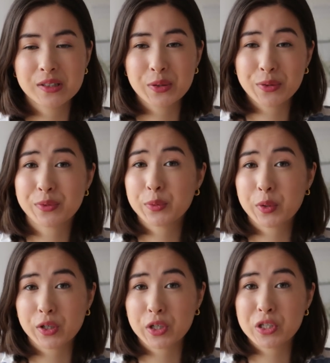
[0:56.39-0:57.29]
So I really
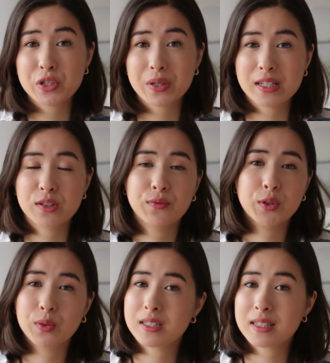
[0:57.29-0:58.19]
want to encourage you guys to
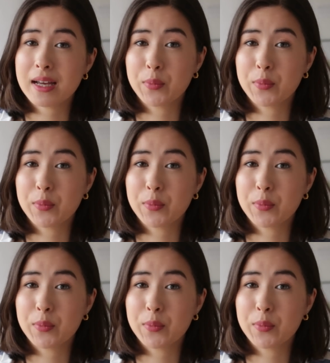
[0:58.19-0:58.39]
view this